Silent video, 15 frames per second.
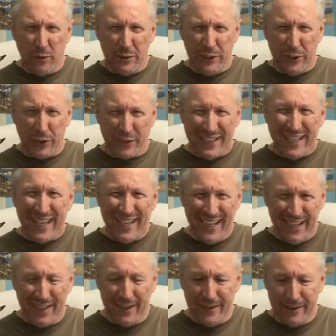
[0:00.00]
"You're
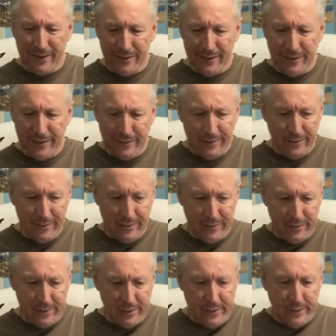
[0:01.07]
kidding."
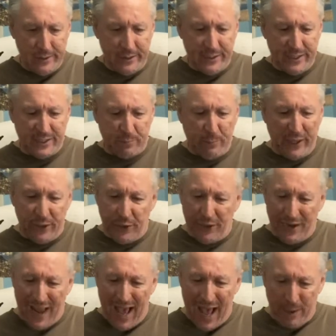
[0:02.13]
"This better
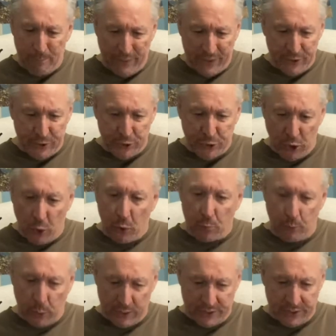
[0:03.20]
not be a joke,"
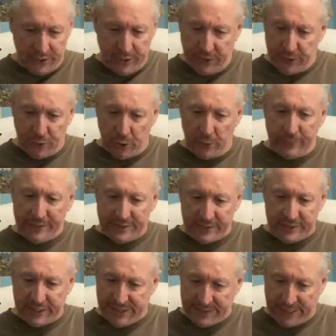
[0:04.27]
President Durbin
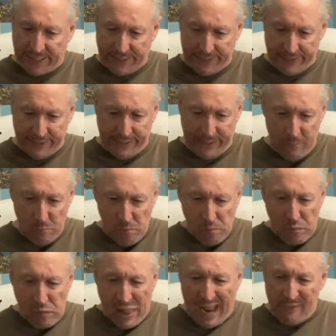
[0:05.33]
said tightly.
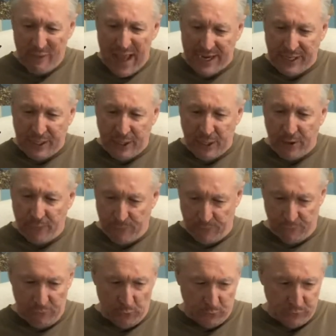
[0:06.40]
"I've had enough
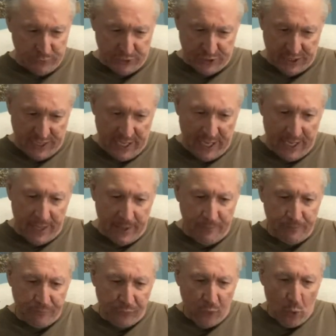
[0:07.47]
of those today.
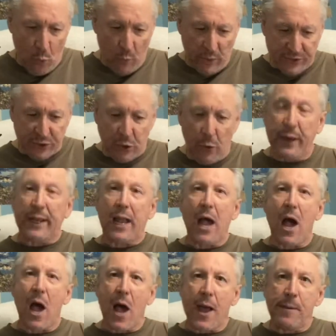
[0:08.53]
What's going
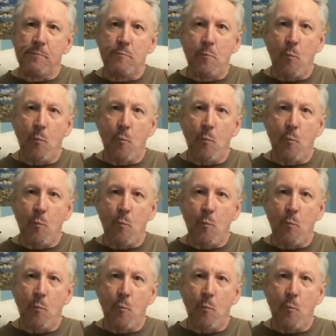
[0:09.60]
on?"